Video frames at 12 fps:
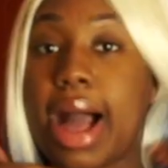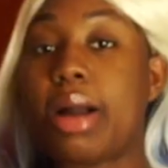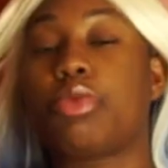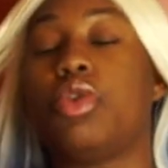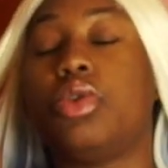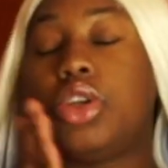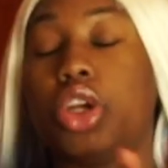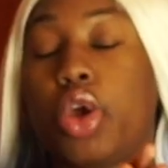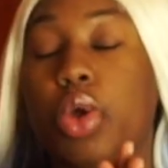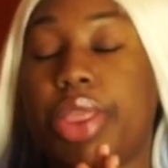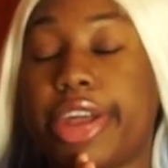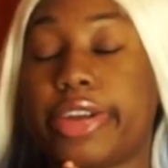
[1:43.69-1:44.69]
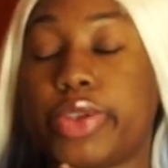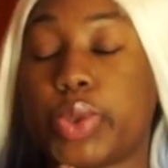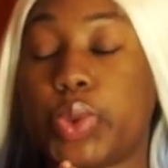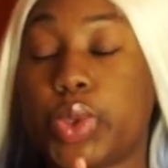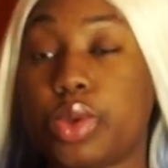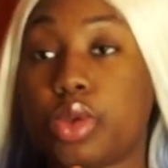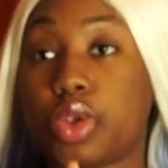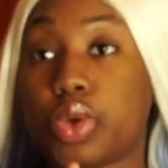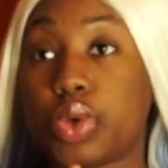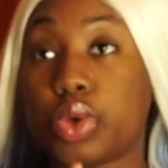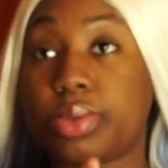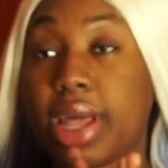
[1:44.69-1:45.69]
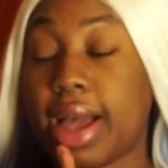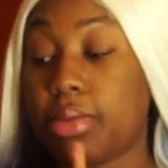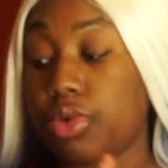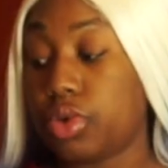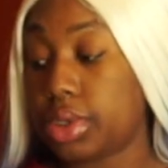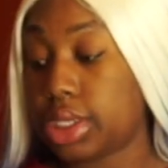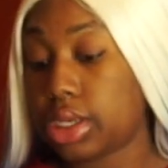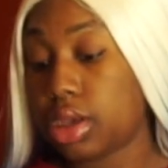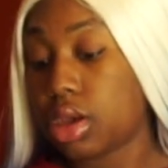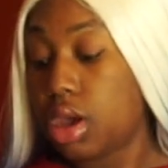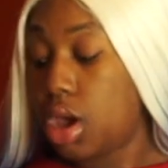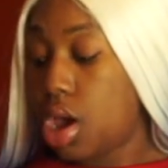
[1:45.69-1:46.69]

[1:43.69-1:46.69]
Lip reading: I'm going to show you that squeeze tool that I'm using.